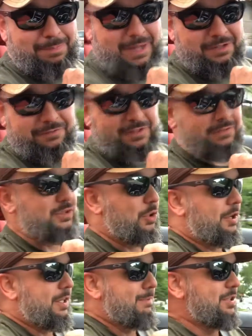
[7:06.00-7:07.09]
pound-feet of
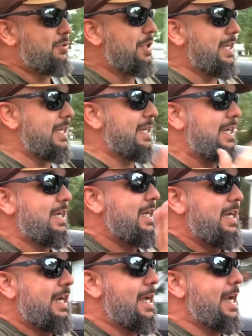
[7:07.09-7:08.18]
torque between
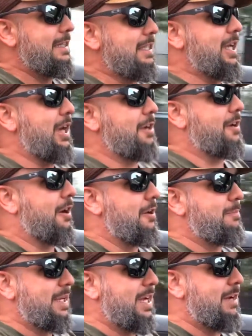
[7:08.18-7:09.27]
1800
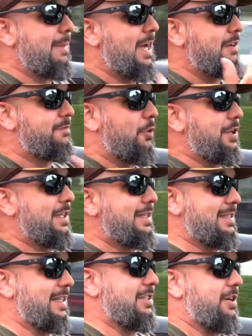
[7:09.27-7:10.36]
RPM and
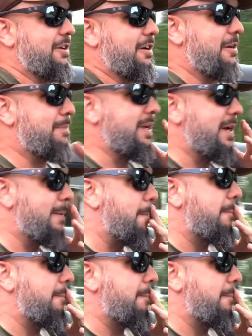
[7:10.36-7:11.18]
4600 RPM.